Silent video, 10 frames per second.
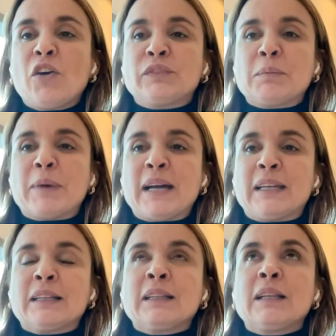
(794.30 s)
of the
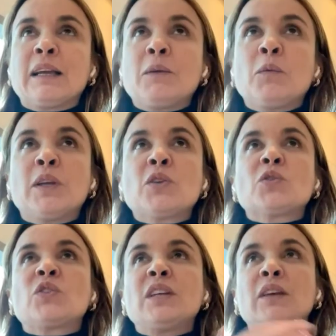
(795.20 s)
panel, when
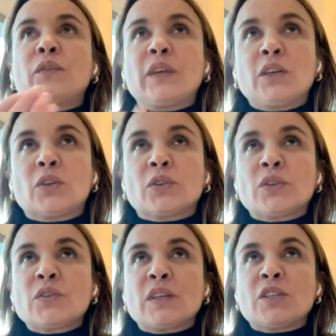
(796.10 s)
you see the
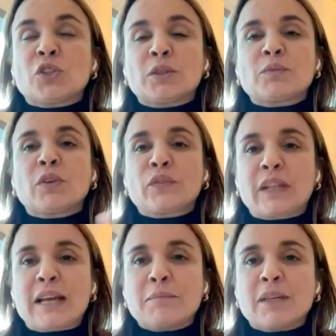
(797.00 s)
figures in terms of
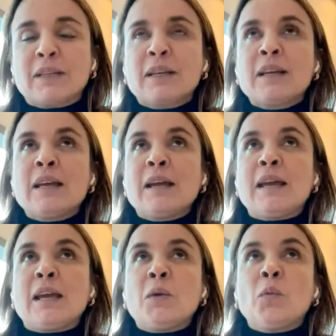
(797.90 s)
climate,
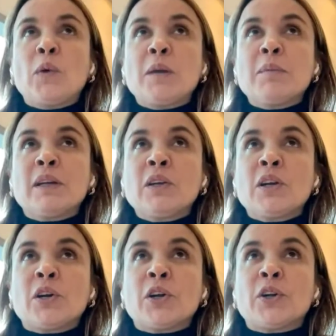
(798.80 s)
women
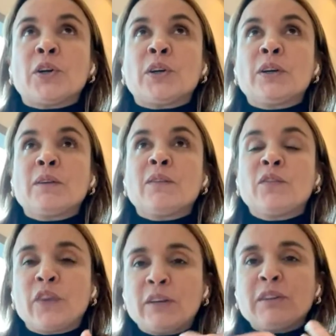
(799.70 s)
are
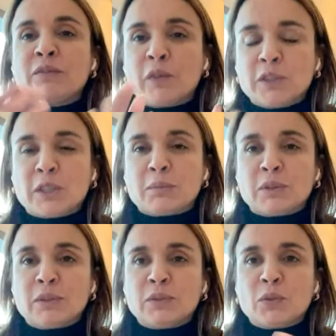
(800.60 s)
very
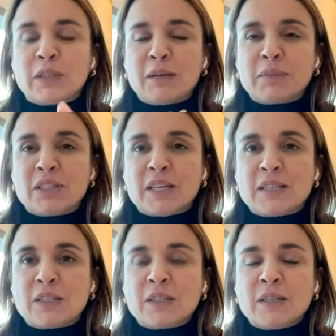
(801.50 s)
vulnerable to climate
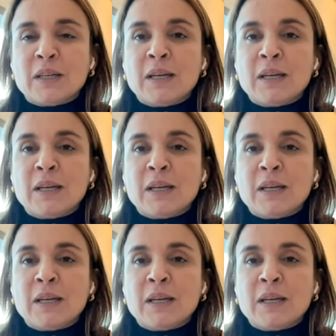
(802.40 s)
change.